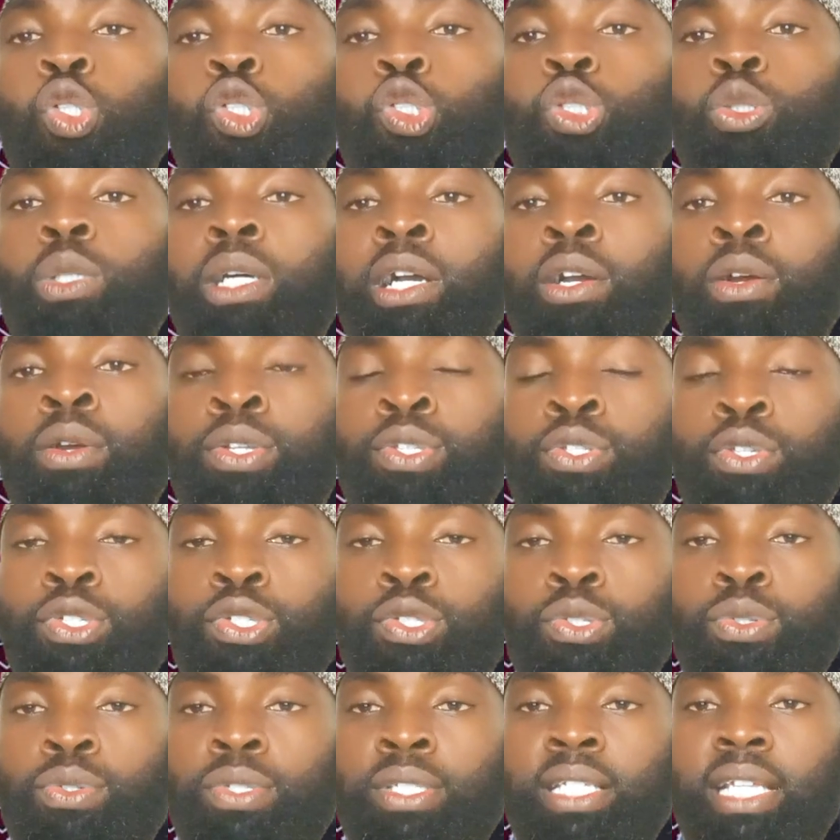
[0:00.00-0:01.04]
you are going to
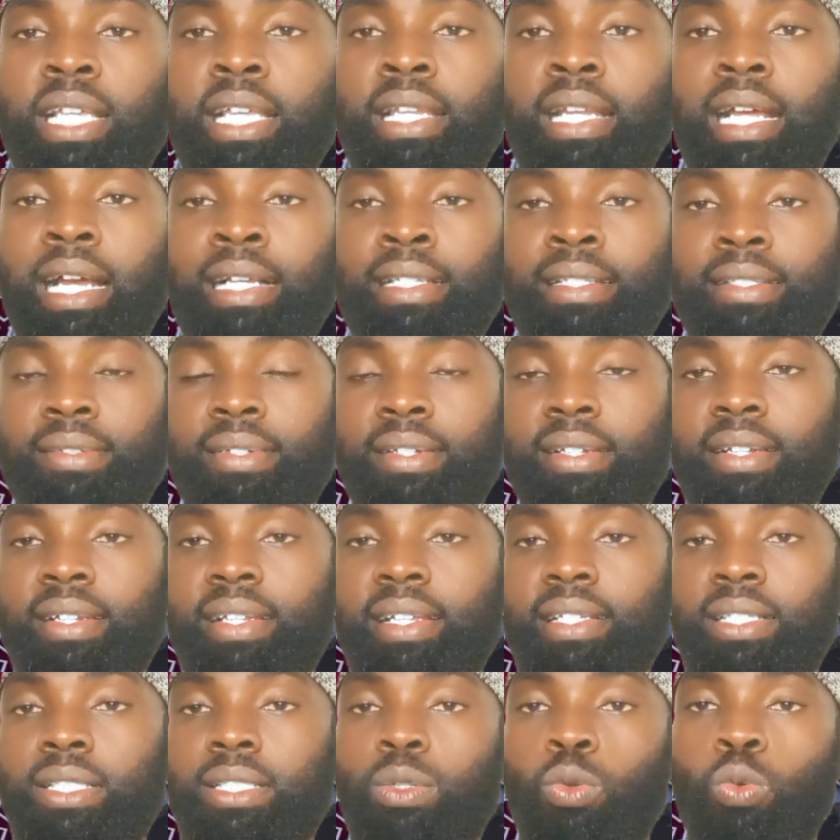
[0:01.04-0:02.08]
use in answering
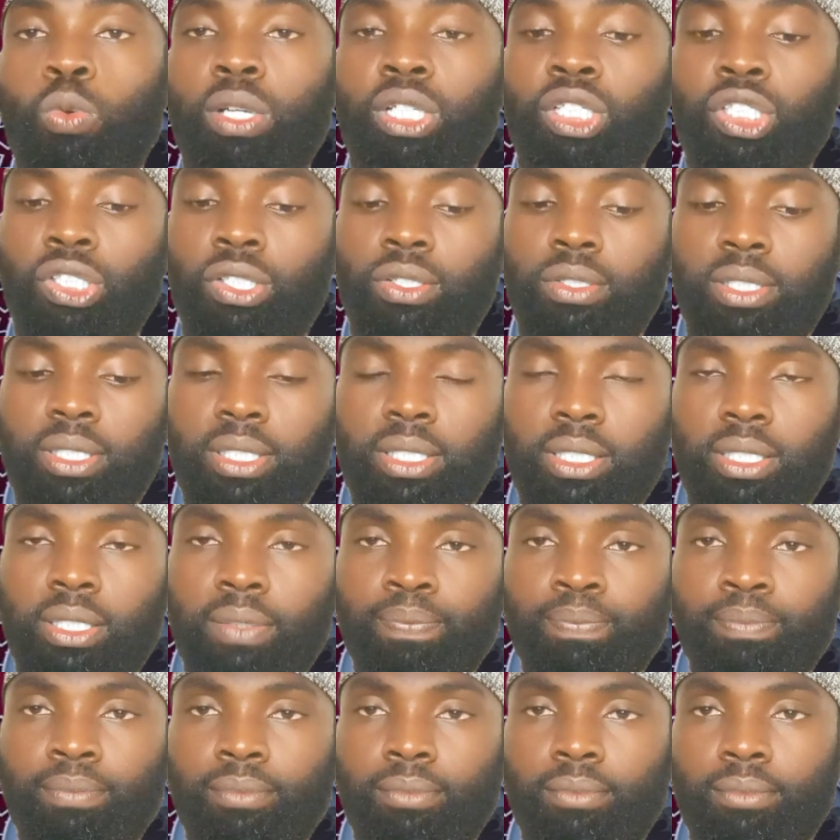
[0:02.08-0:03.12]
these questions.